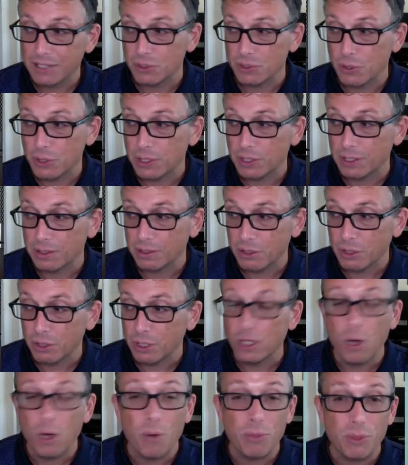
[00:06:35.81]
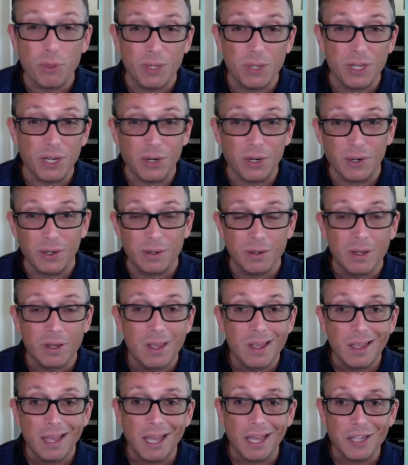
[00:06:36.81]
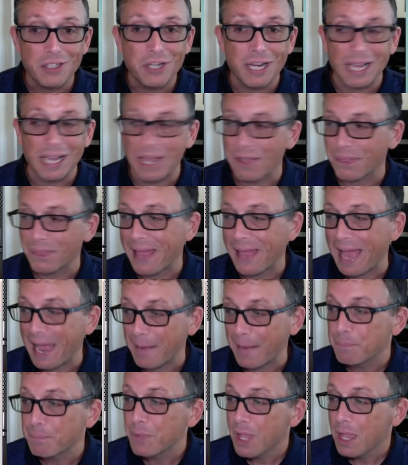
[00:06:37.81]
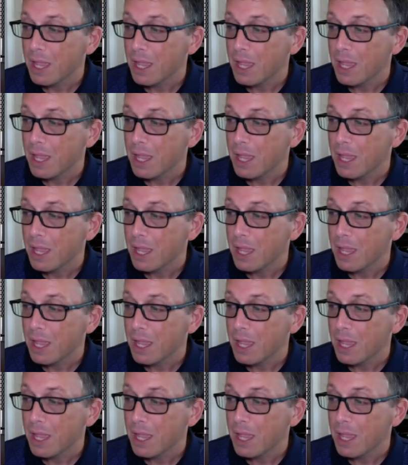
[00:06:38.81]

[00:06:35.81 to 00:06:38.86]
So you can go through here and check out that.